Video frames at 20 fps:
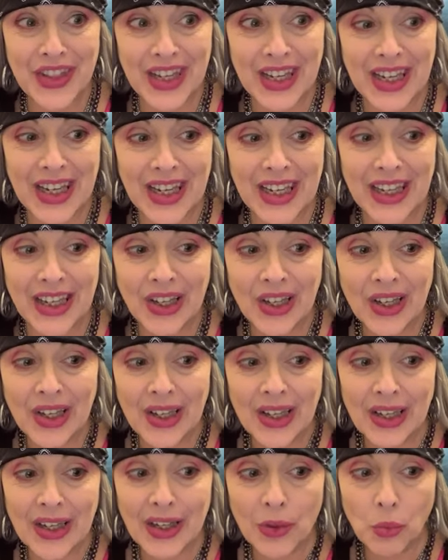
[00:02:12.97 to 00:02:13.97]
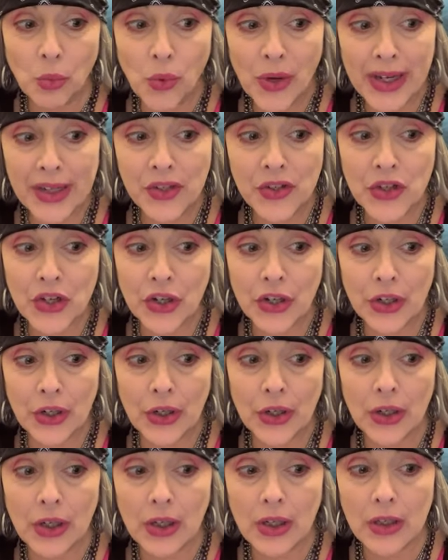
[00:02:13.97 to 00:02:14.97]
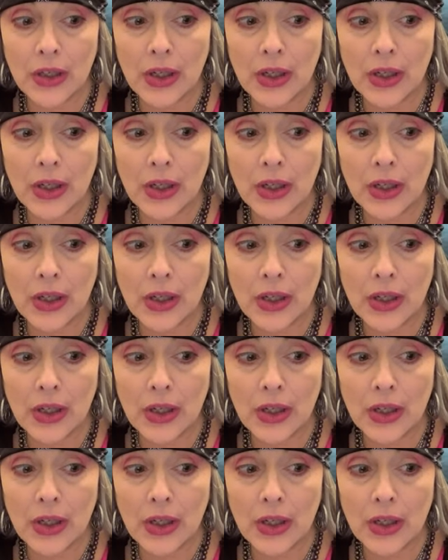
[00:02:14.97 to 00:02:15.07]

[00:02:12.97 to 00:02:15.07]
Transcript: the winter